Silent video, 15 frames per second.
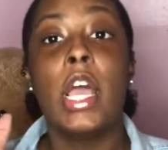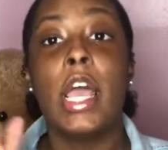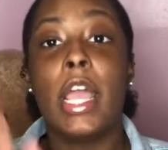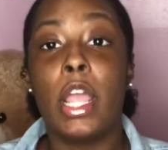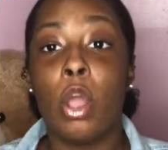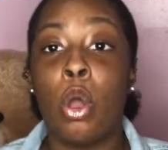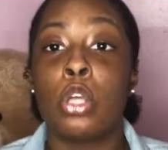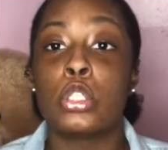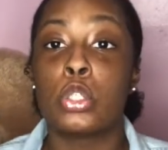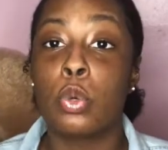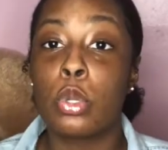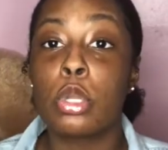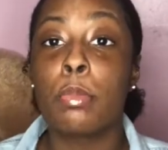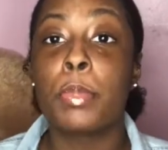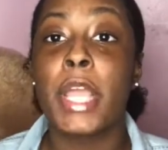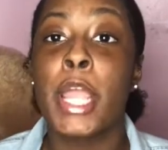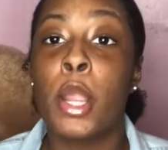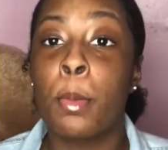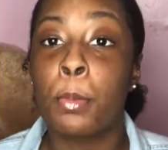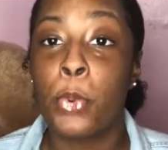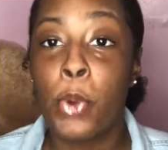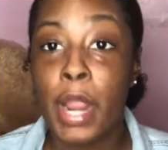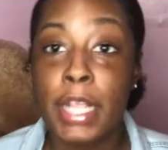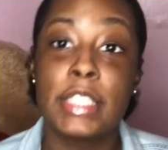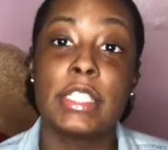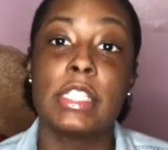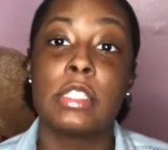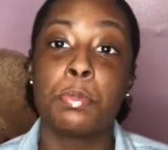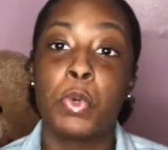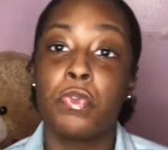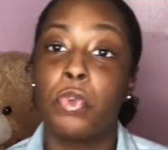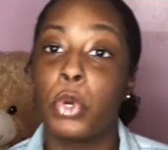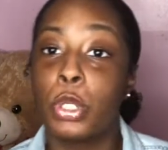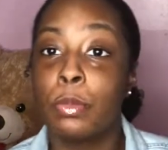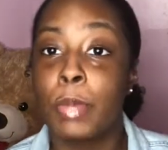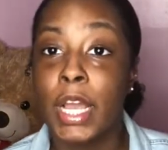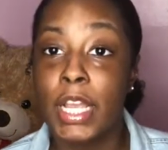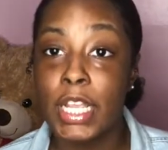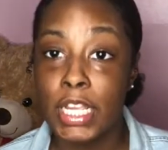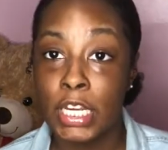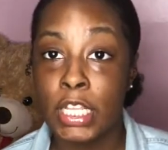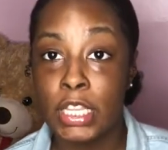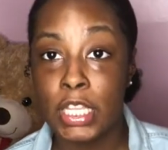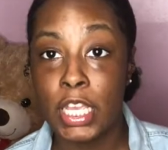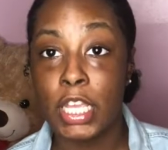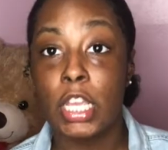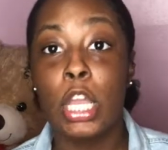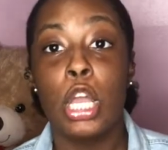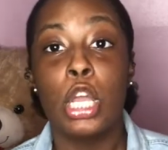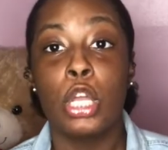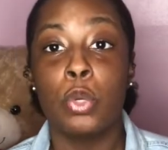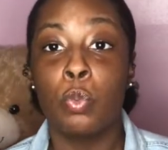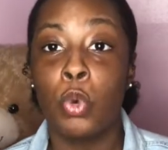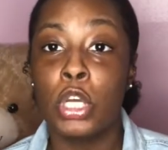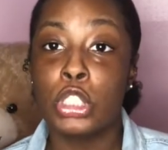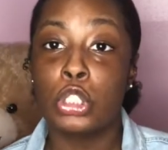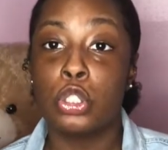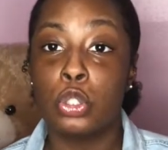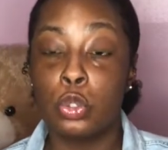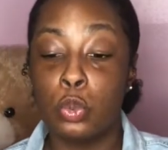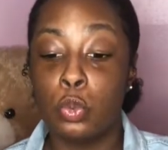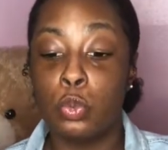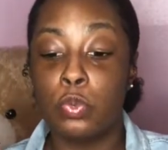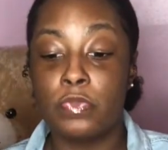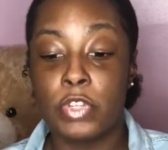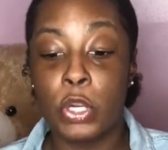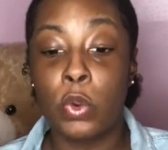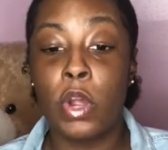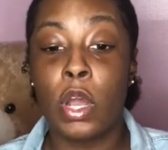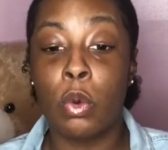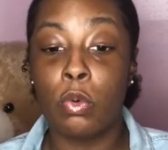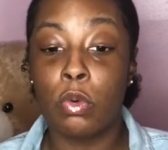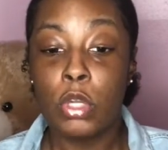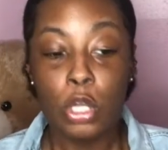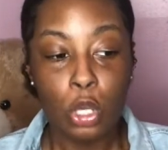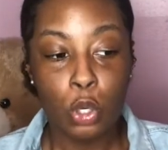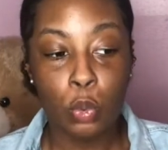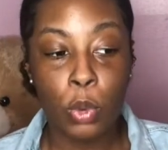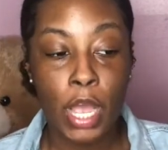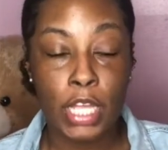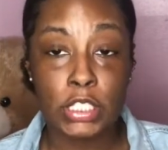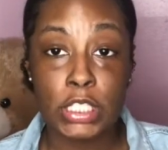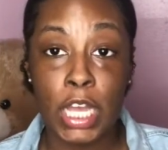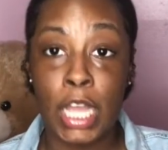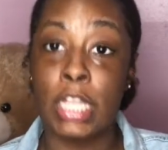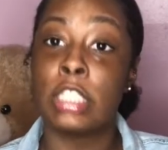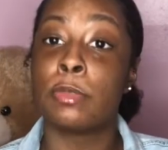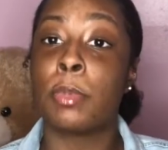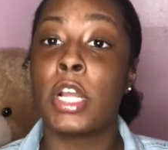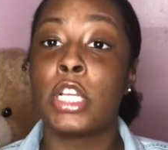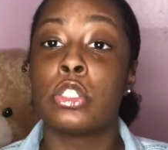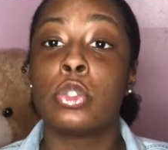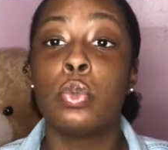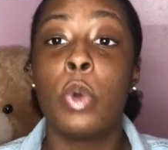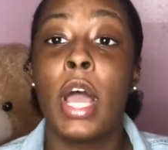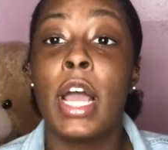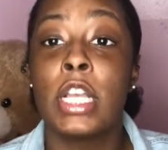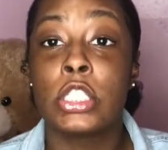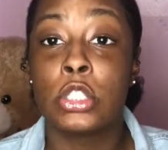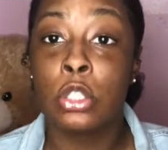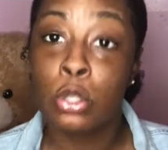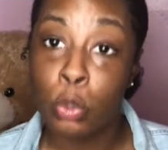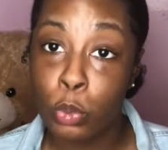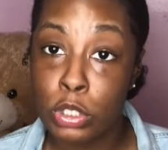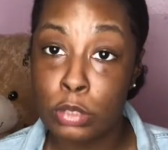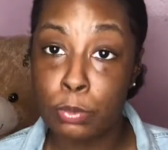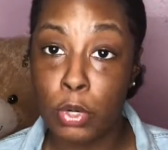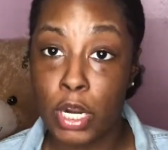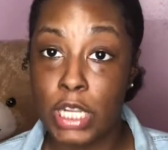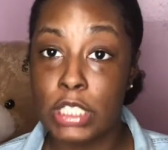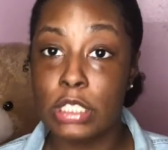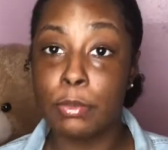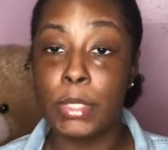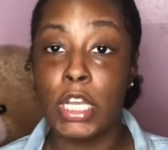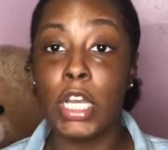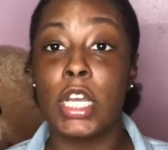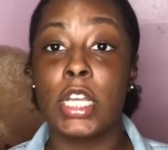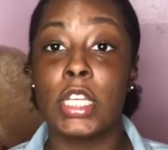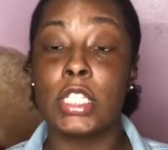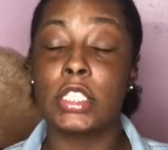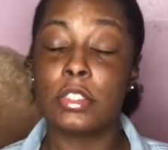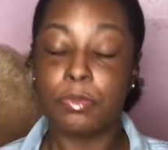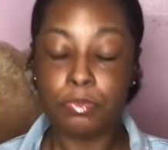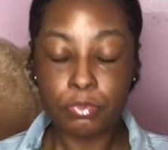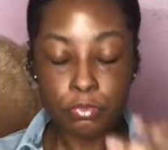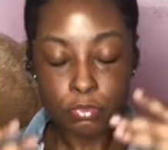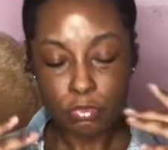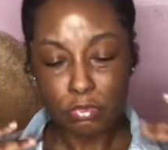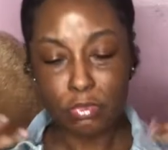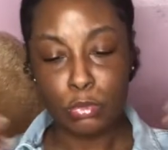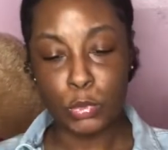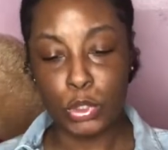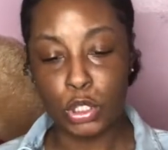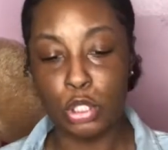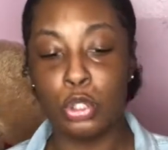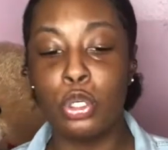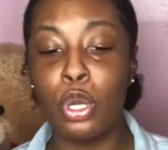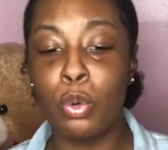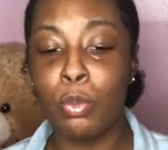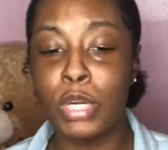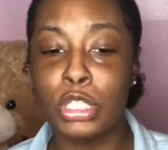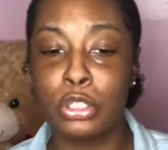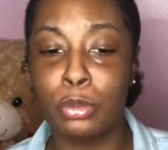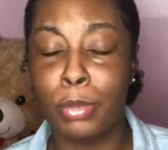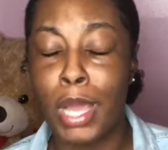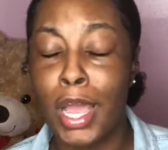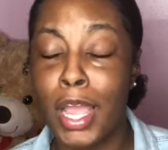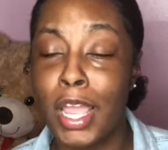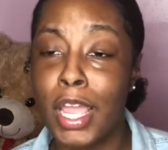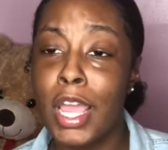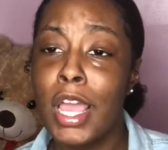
and also compare prices before you buy anything. You want to figure out who has the highest price, who has the lowest price, because you don't want to buy